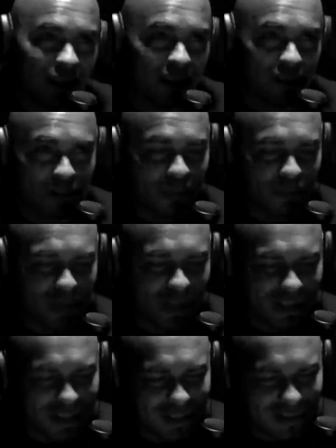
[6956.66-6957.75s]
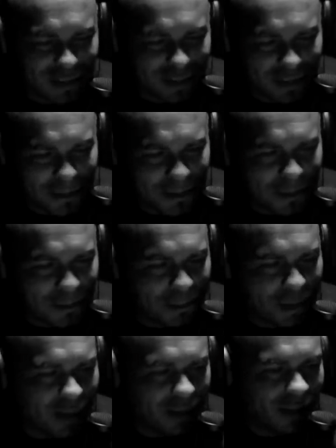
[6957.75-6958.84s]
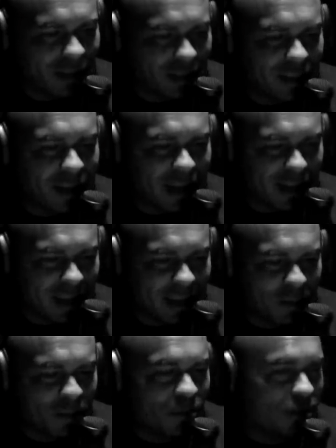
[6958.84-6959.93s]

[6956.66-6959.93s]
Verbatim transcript: You know, yep, I'm gonna yep, win yep, at all costs. But yeah, like you